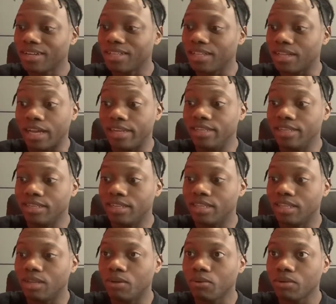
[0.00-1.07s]
I didn't.
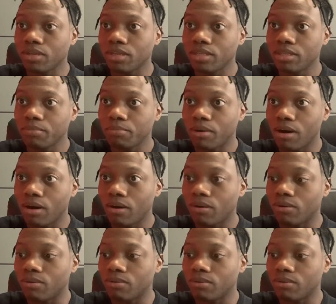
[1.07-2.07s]
Logan Paul,